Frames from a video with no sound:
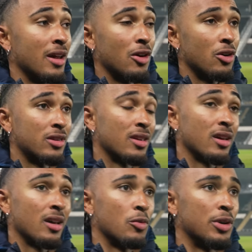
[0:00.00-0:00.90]
a lot.
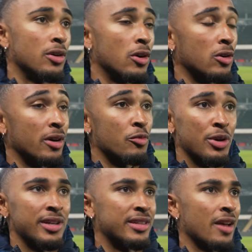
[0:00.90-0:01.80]
We know we
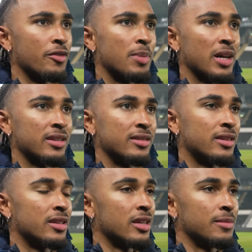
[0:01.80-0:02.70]
need everybody in the
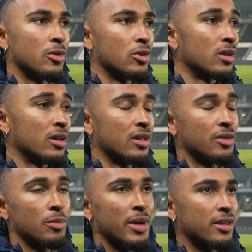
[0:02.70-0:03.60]
team,
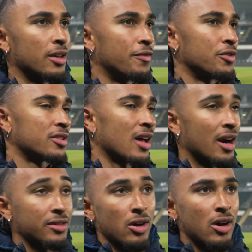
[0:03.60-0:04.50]
no matter if you
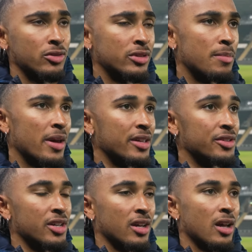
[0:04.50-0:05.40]
start or on the
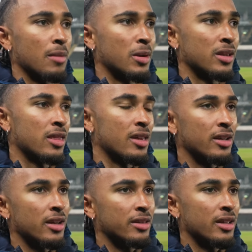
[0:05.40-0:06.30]
bench. But I
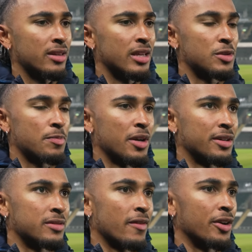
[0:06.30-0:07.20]
think the team spirit
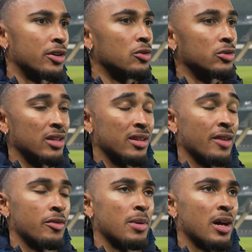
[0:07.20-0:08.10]
is very good and
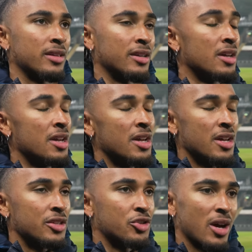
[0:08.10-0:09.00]
everybody
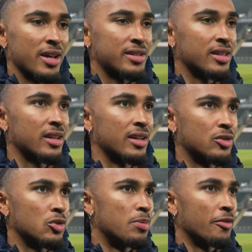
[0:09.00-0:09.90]
tries
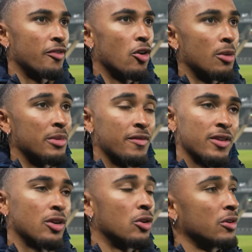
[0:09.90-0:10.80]
to perform,
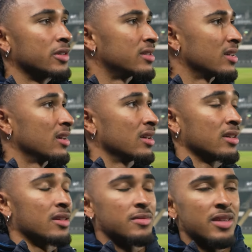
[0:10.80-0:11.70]
even though it's
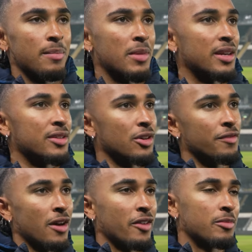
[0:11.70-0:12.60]
10 minutes or
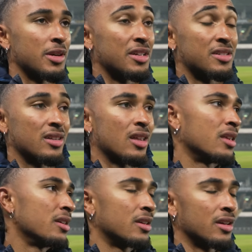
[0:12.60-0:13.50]
5 minutes. And I
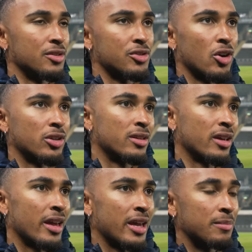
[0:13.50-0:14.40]
think you saw it on the
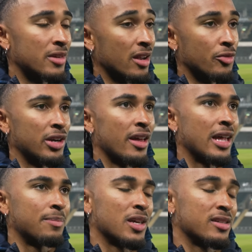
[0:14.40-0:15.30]
game. They really
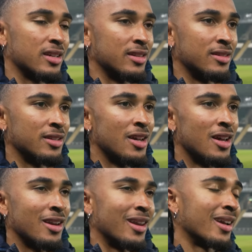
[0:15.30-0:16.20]
helped us and
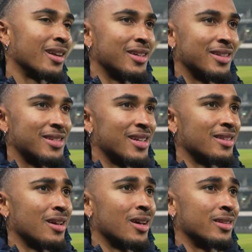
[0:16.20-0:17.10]
luckily they set
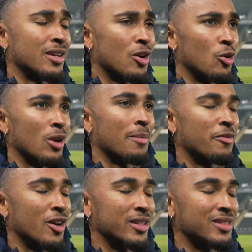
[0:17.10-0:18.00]
the goal up
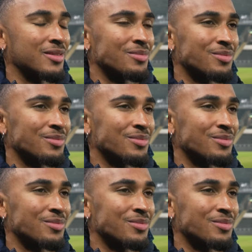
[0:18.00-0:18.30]
for us.